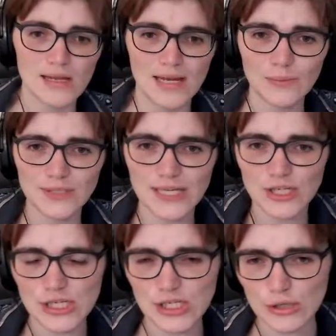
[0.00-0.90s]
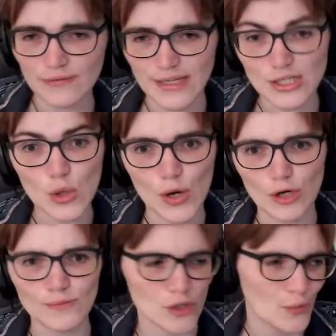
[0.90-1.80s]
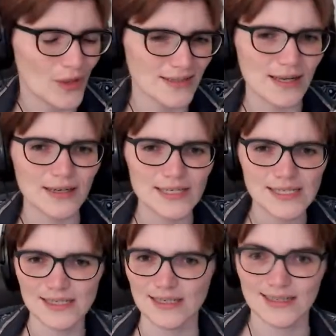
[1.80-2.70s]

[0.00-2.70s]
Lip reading: Hubble tension is solved, let's go home, job well done, guys.